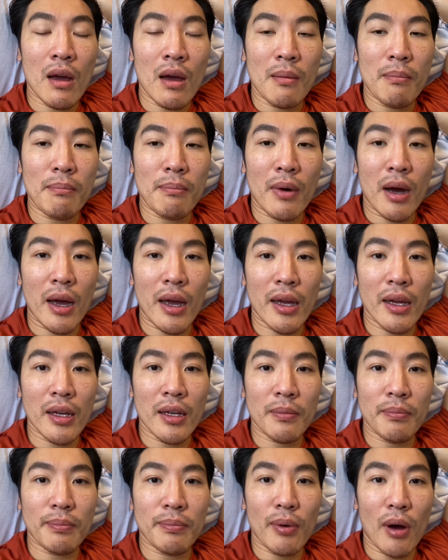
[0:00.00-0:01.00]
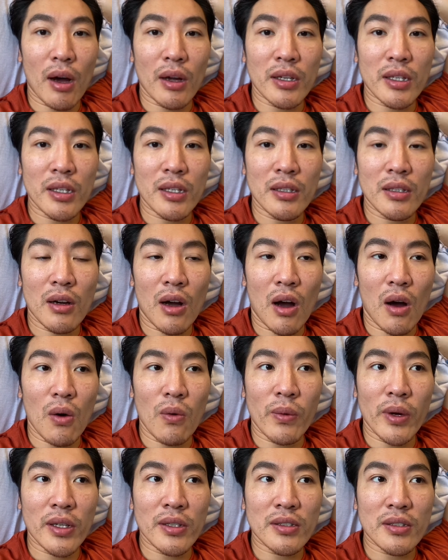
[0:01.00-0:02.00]
My body
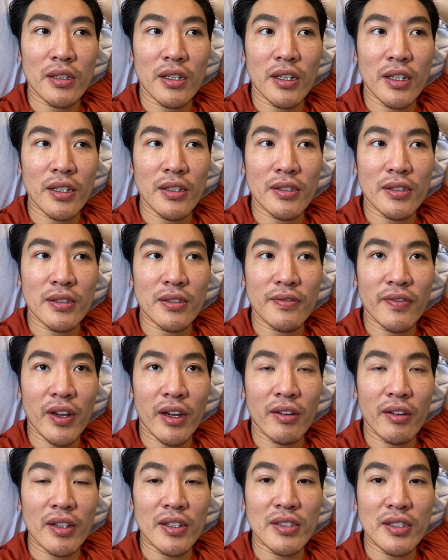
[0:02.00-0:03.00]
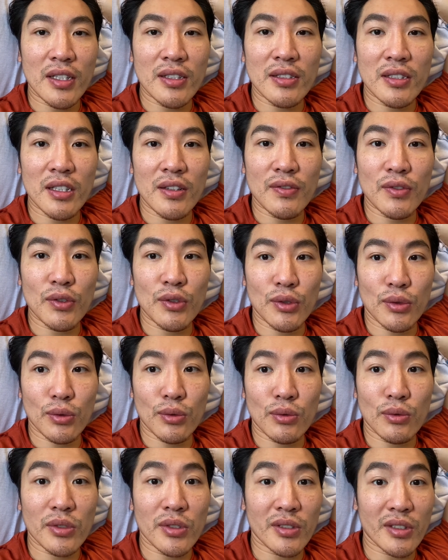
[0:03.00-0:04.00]
always is very sensitive
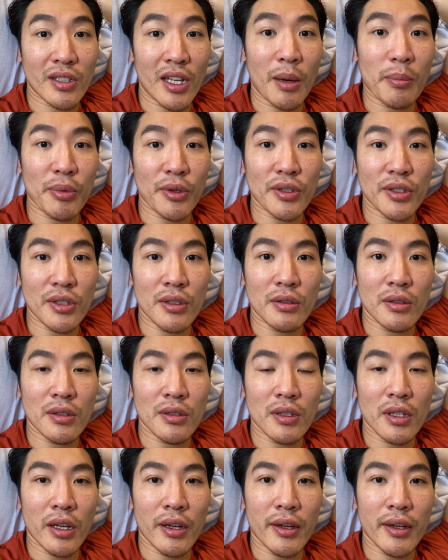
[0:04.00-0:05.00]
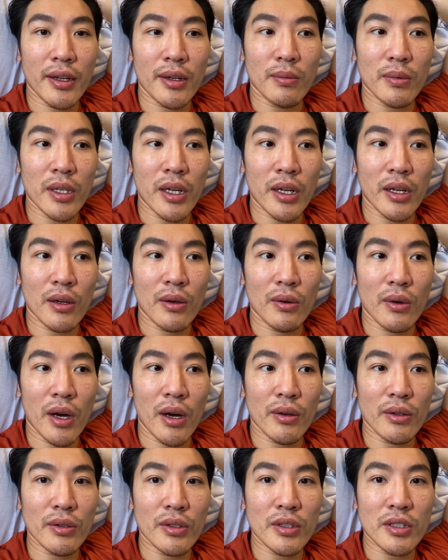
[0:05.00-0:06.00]
to temperature. Like when I go
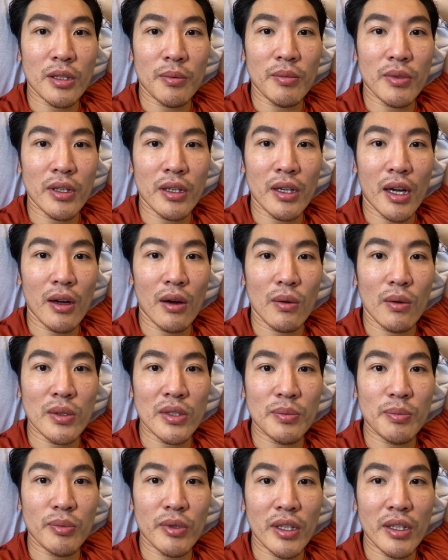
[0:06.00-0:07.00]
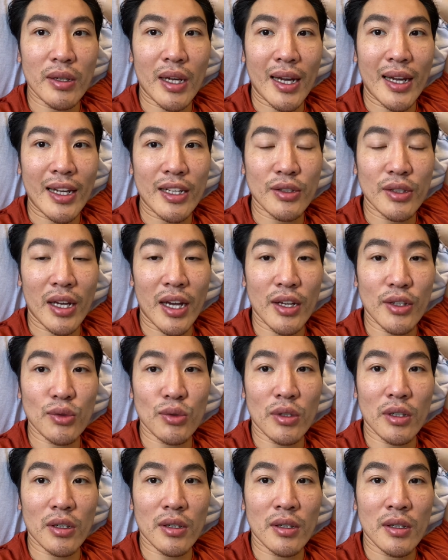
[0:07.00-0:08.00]
out or something, I always bring
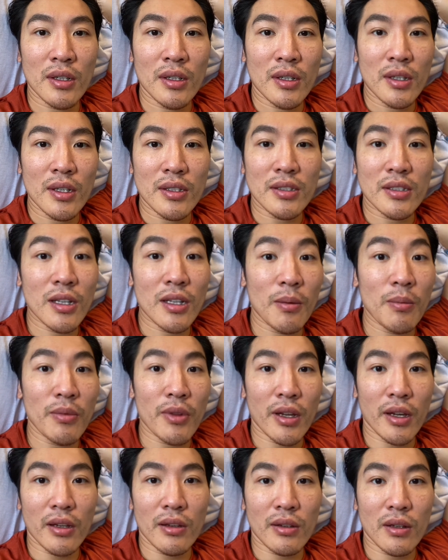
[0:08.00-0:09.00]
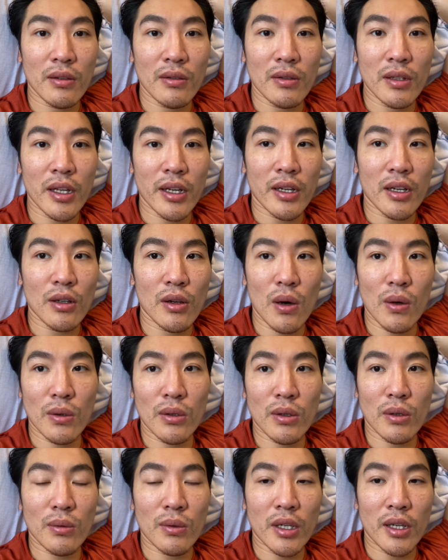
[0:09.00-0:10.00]
extra something, like a coat
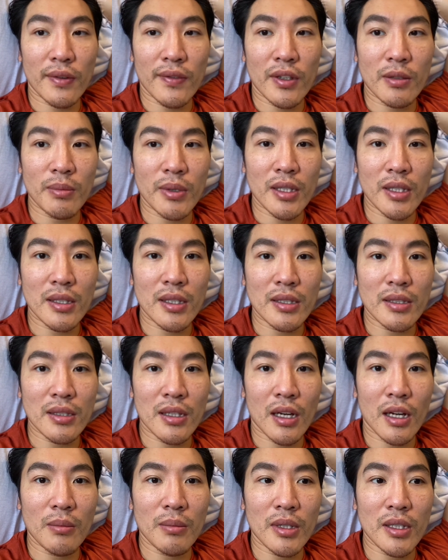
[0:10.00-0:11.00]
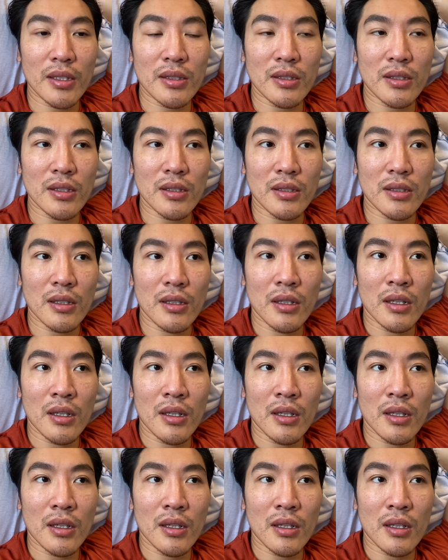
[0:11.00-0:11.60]
or whatever. But this time it's just